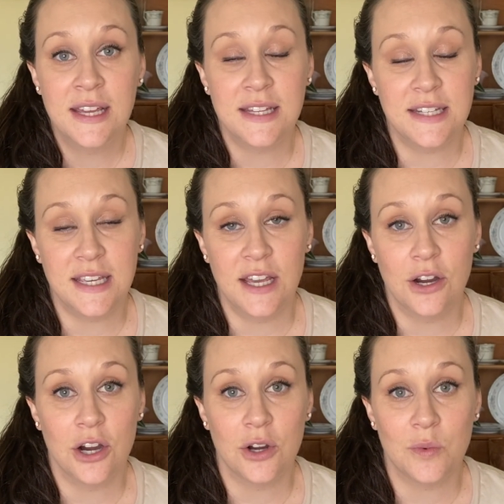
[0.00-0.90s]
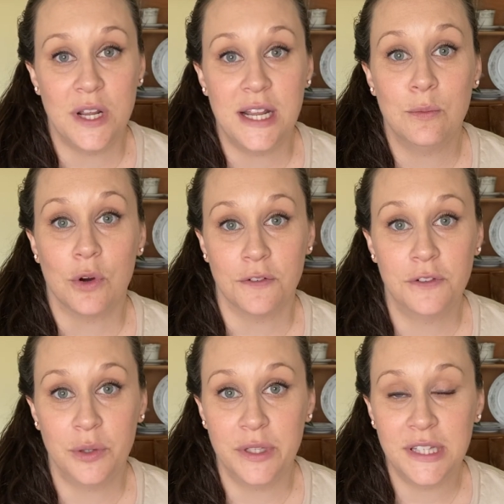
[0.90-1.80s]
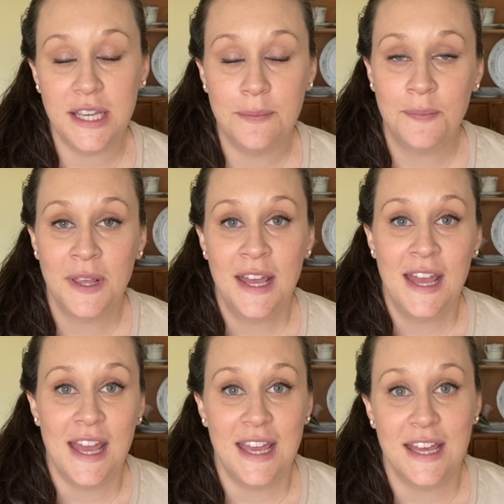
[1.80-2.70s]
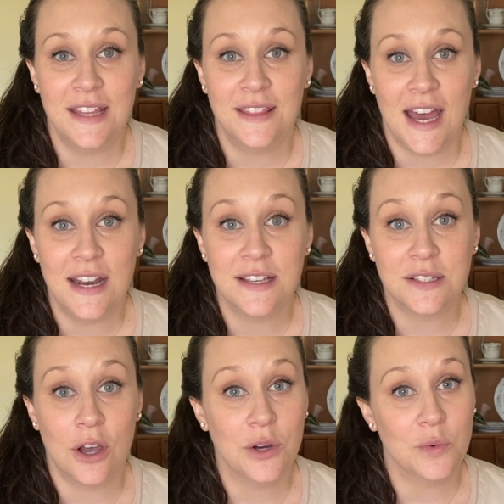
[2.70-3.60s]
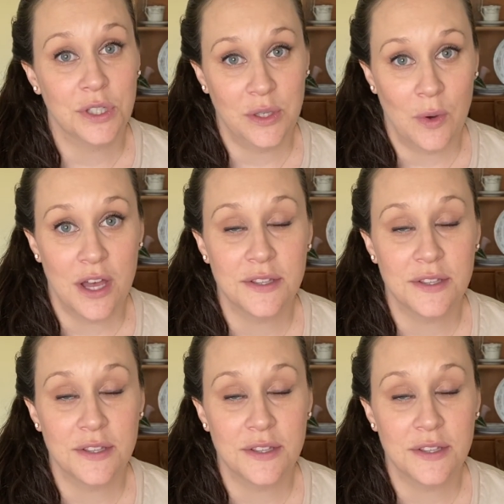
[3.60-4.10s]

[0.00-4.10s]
and to get her reading more fluently, and that has gone really well.